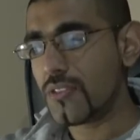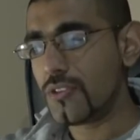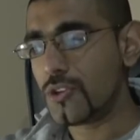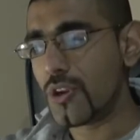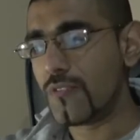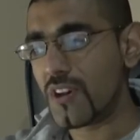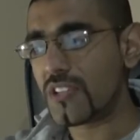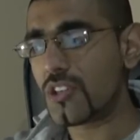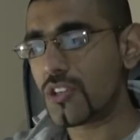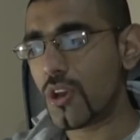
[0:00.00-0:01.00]

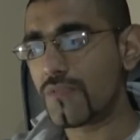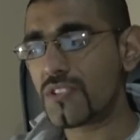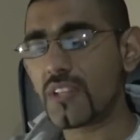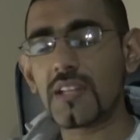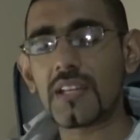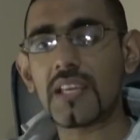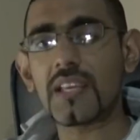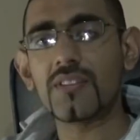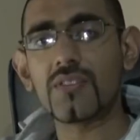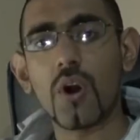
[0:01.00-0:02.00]
University of Sydney.
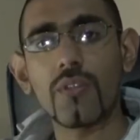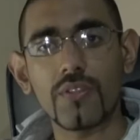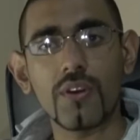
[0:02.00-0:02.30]
He's on